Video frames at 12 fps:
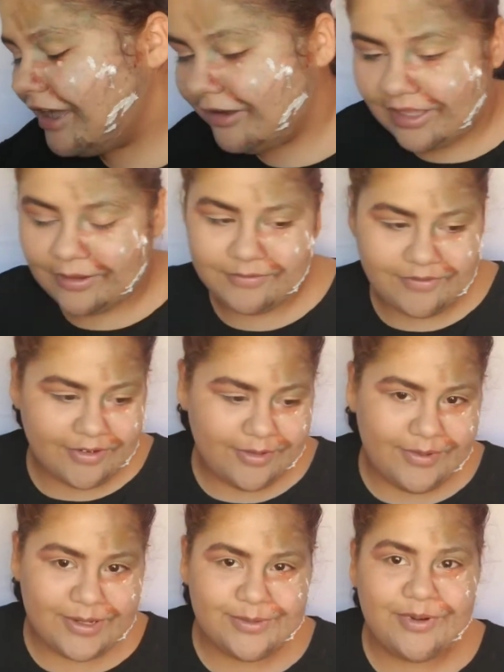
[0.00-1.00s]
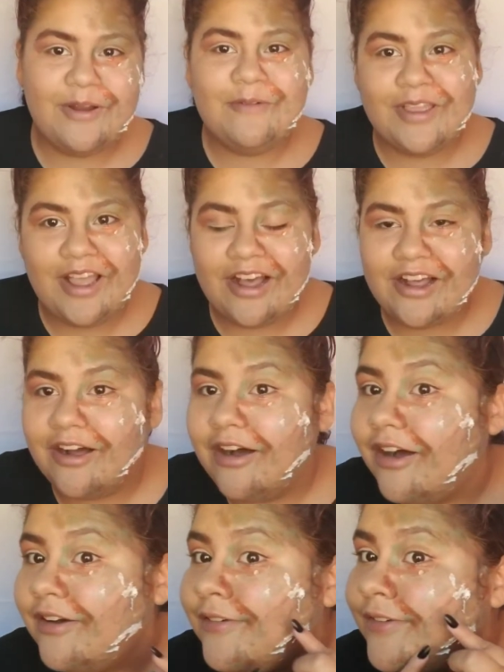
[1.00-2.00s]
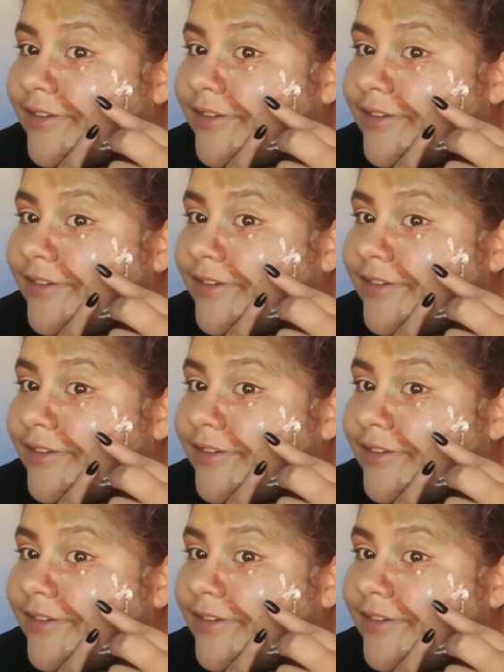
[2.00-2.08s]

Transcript: Okay, for the most part, we got off